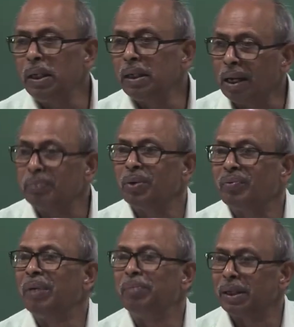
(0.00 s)
be in terms
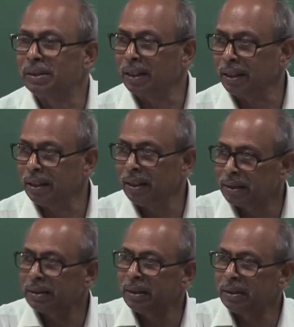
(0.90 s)
of temperature, it
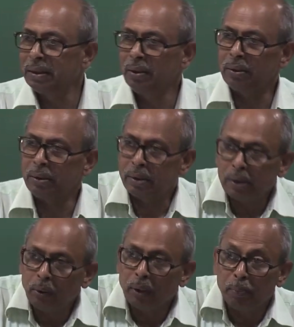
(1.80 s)
is, it's,
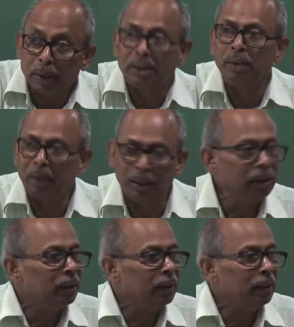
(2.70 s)
you can perceive it.